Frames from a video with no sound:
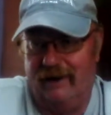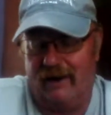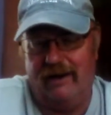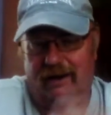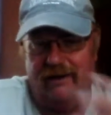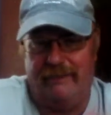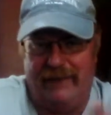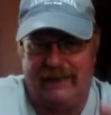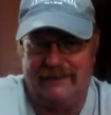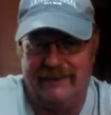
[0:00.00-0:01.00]
Are you
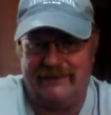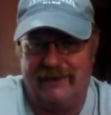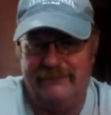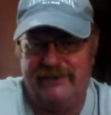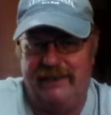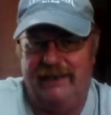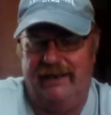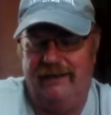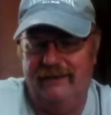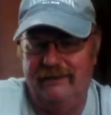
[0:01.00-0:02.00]
picking this up, GD?